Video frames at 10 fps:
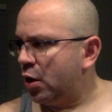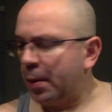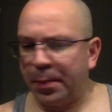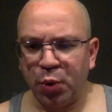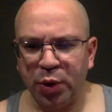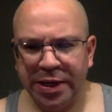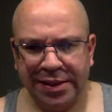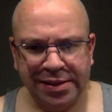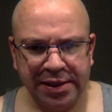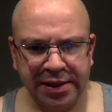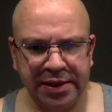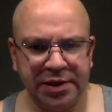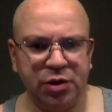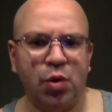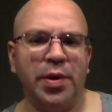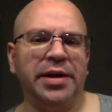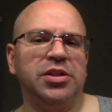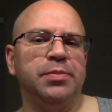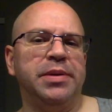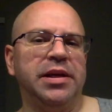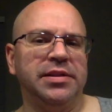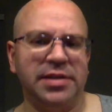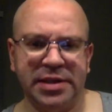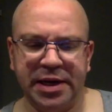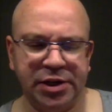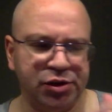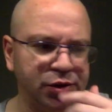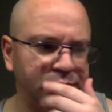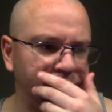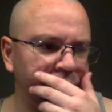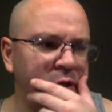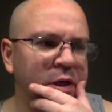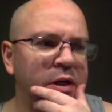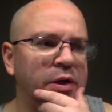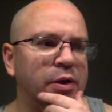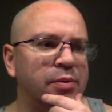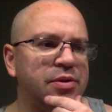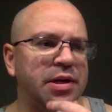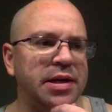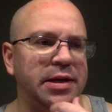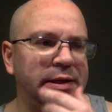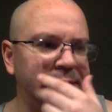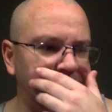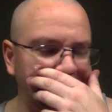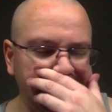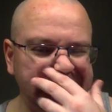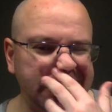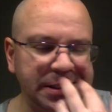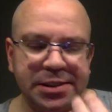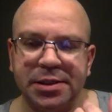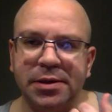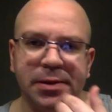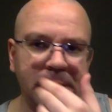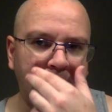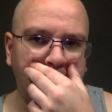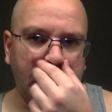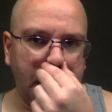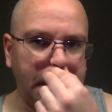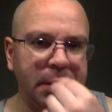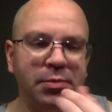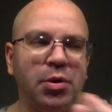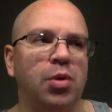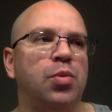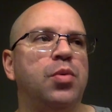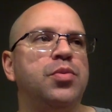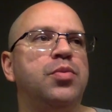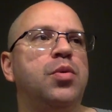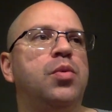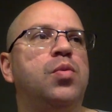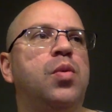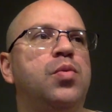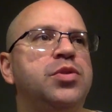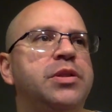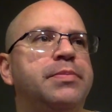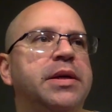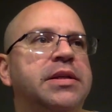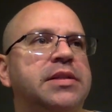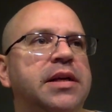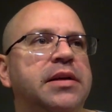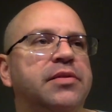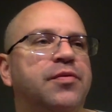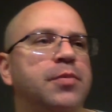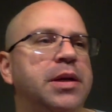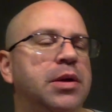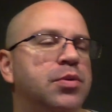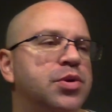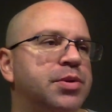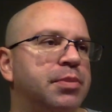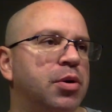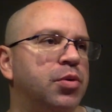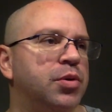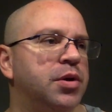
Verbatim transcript: a preteen going into being a teenager, you know what I'm saying, in the 90s. Bro, what, what, what was the biggest thing? For me, it was, bro,